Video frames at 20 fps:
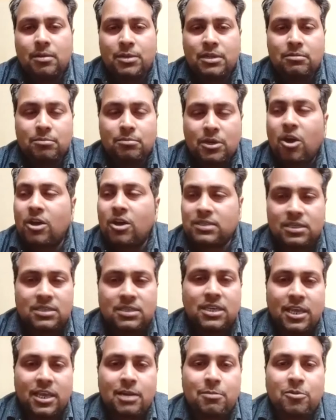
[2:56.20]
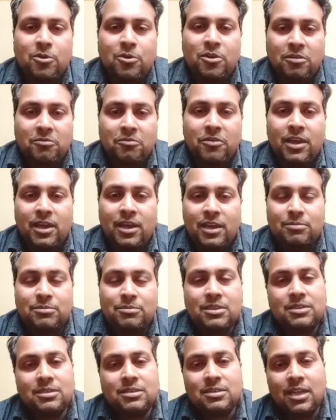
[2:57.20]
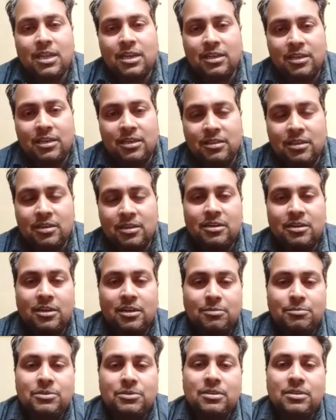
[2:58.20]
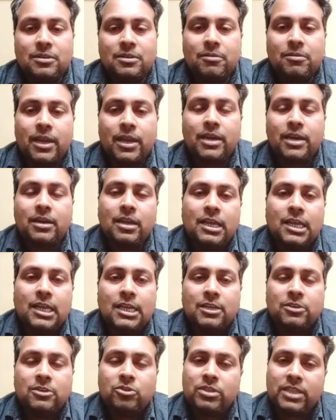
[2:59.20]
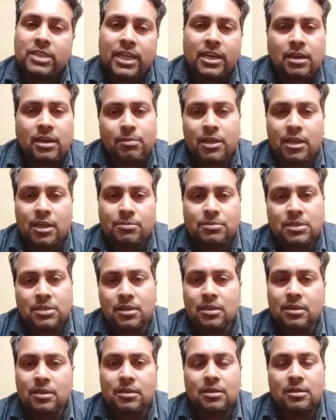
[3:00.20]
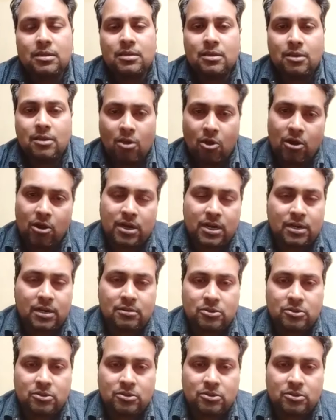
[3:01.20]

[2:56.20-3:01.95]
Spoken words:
Because it's air purifier, I'm just telling in the terms, right? So then it becomes a hot lead.